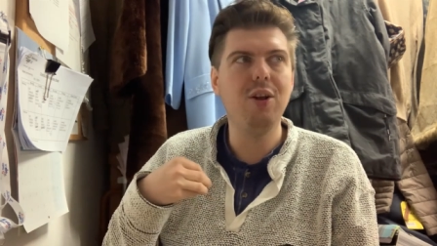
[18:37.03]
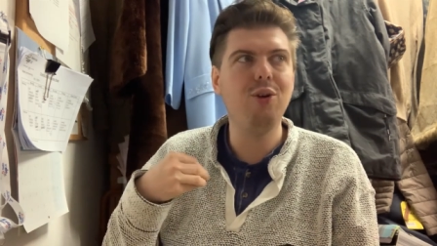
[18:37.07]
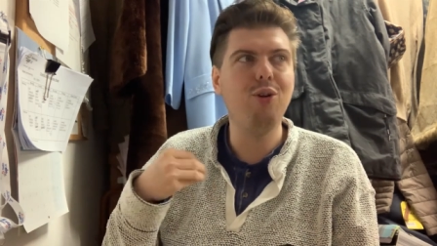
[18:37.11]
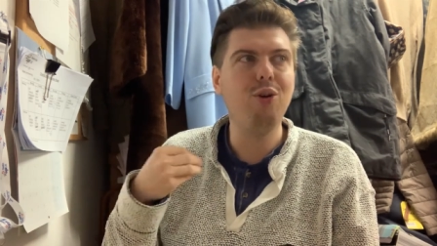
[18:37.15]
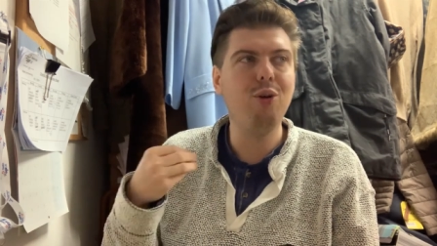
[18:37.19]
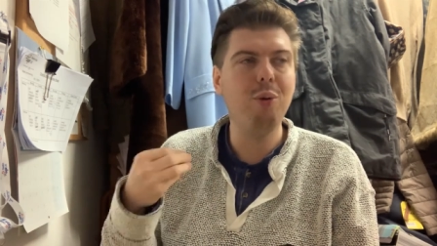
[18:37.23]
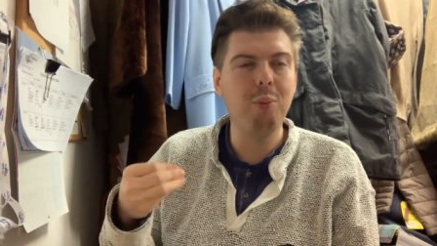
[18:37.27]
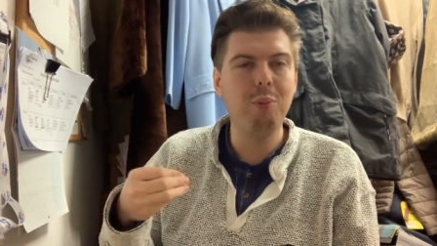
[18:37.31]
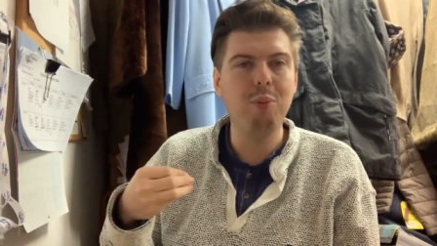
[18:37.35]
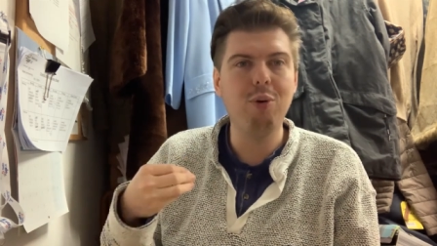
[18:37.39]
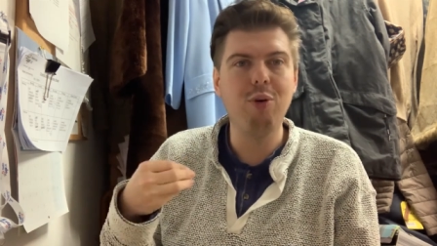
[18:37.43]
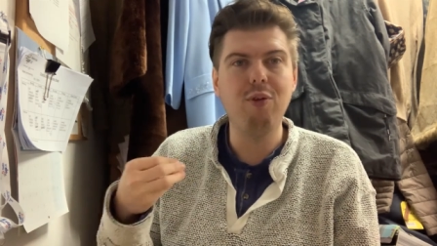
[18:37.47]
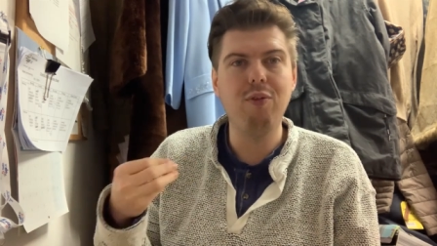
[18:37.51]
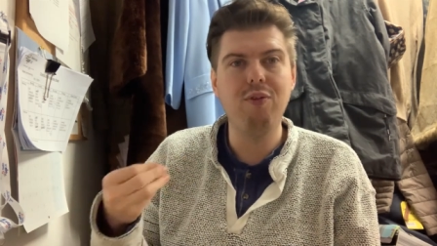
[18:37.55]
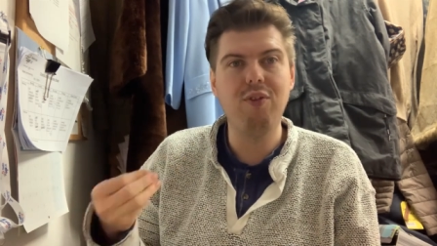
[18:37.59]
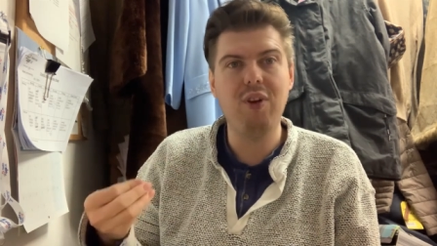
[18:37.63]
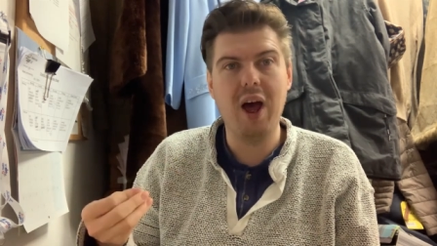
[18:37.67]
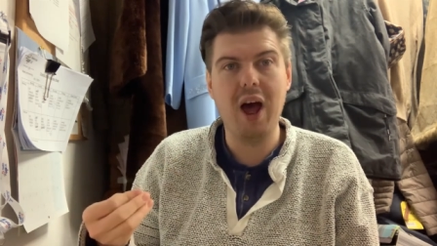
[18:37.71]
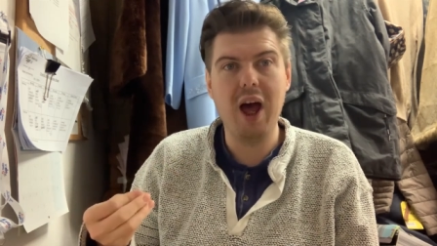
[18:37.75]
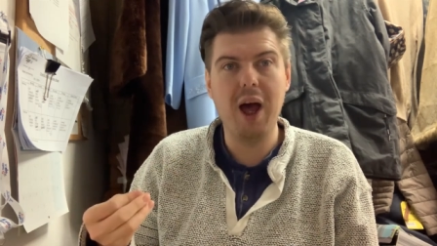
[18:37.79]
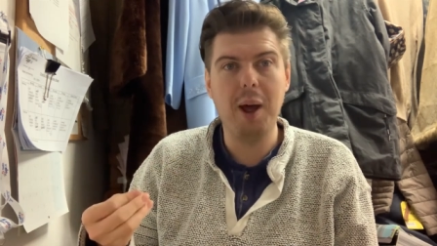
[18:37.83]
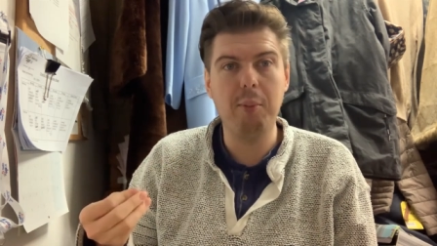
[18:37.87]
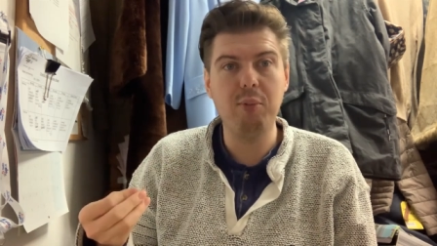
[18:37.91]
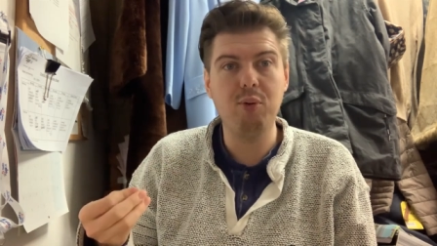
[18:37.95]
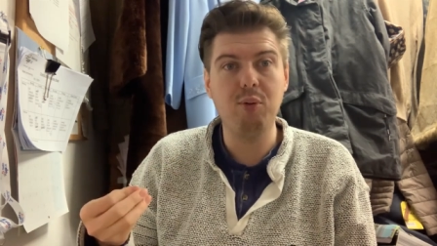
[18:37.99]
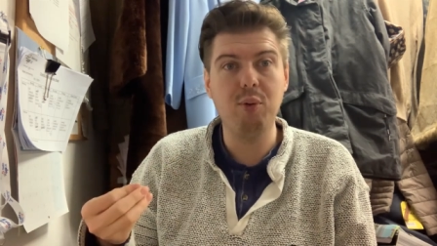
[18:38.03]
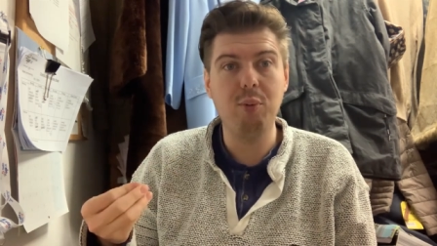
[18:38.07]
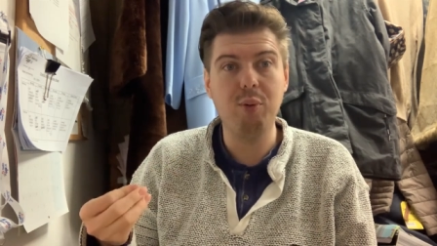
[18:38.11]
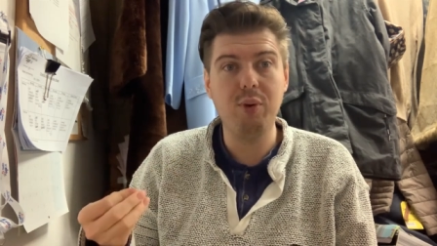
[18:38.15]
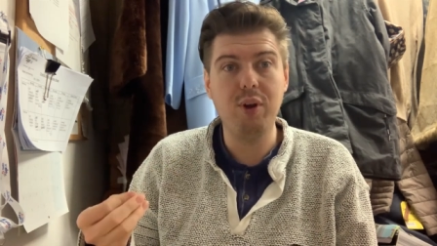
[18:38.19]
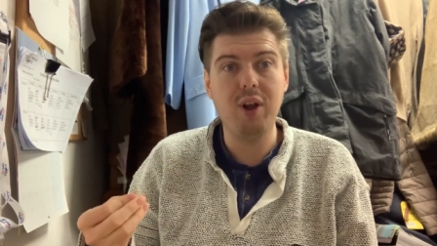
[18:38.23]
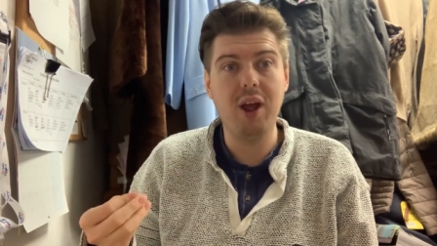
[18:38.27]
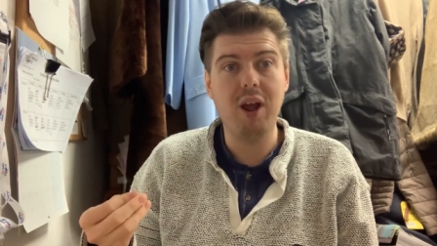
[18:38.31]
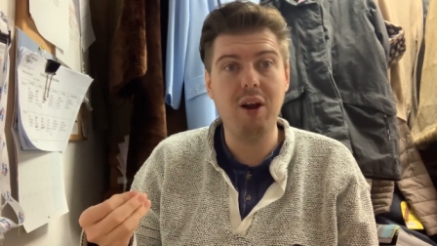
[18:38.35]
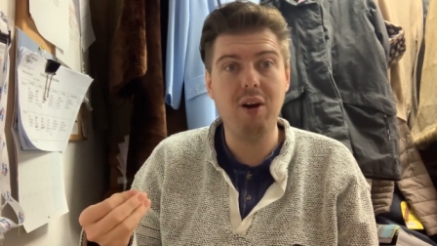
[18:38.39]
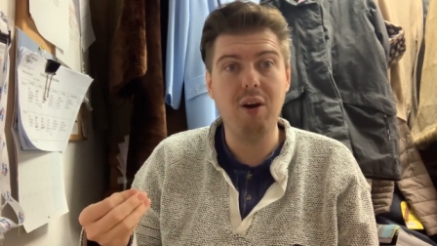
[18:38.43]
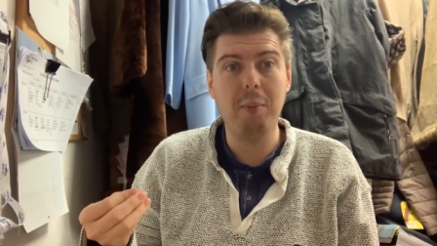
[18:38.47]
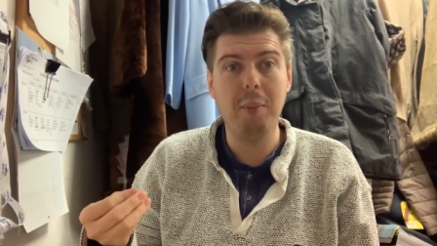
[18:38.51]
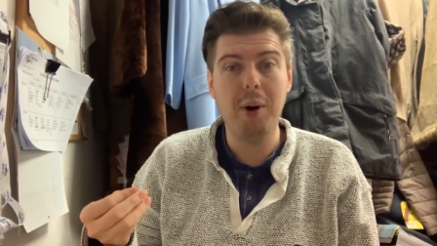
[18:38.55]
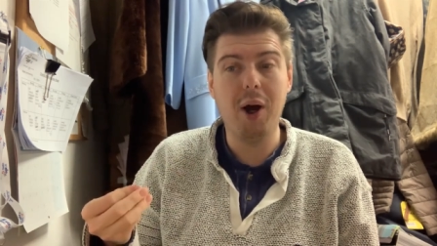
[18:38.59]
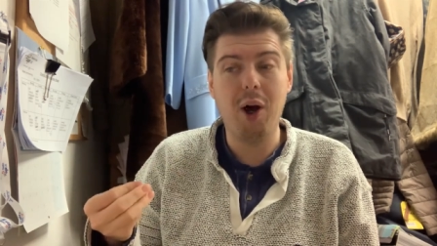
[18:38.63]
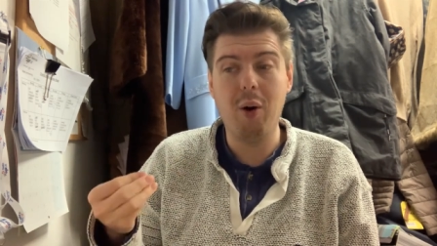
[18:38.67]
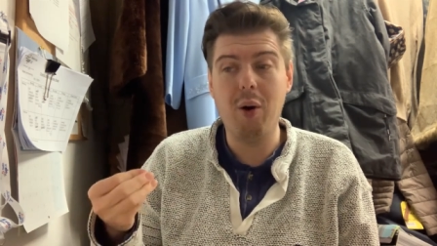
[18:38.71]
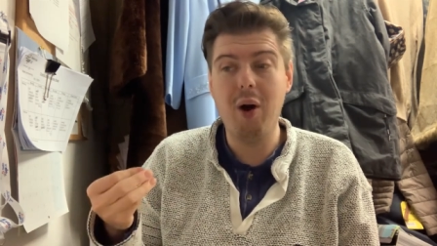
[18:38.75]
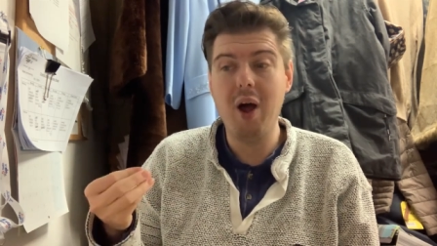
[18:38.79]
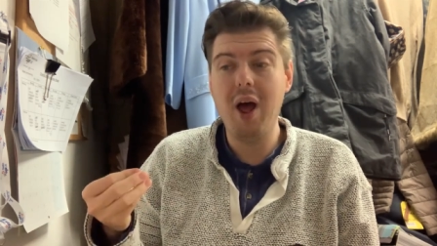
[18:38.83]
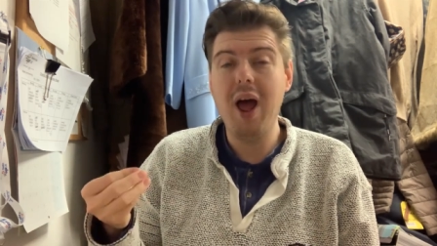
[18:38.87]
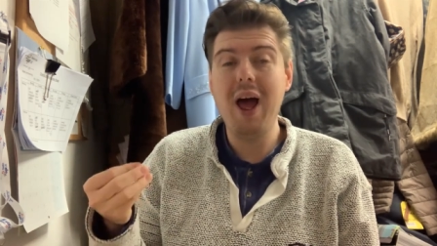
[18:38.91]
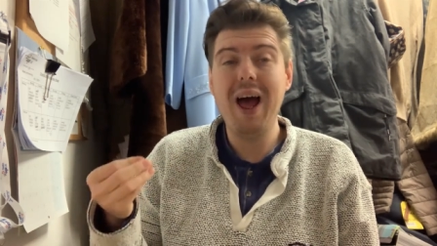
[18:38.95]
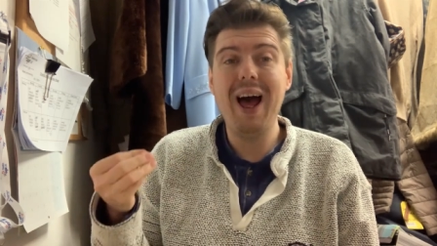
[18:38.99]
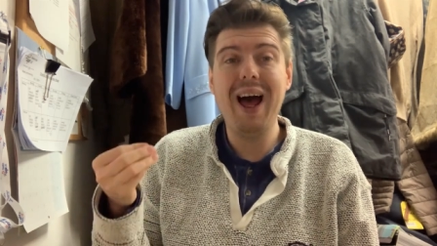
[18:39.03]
number of times we would hear about